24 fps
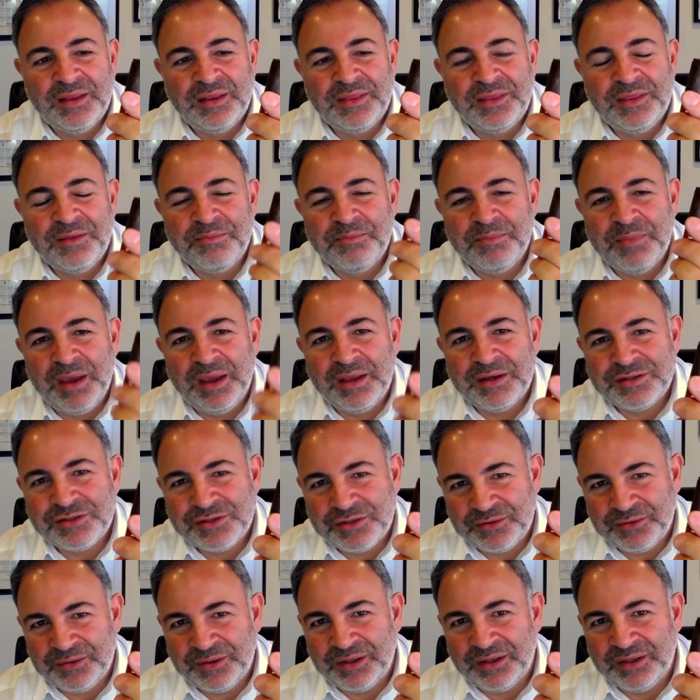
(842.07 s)

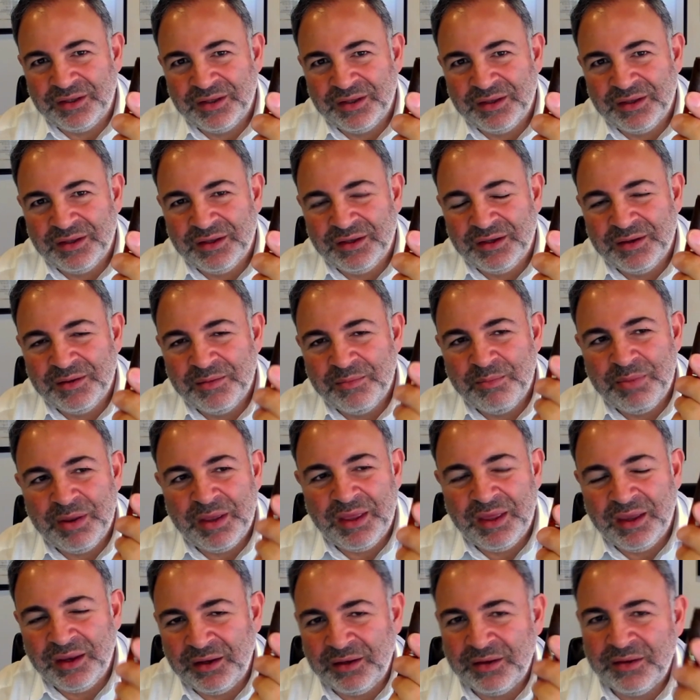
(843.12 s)
mastery
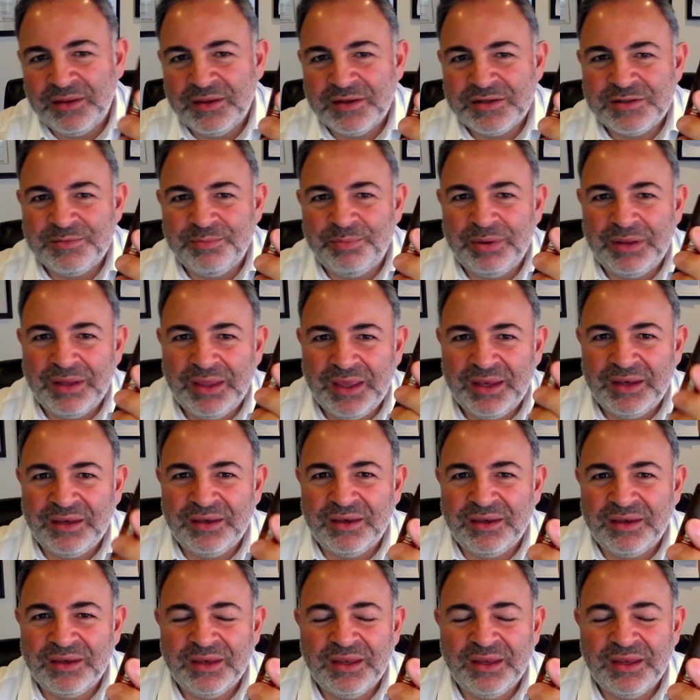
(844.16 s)
behind this blend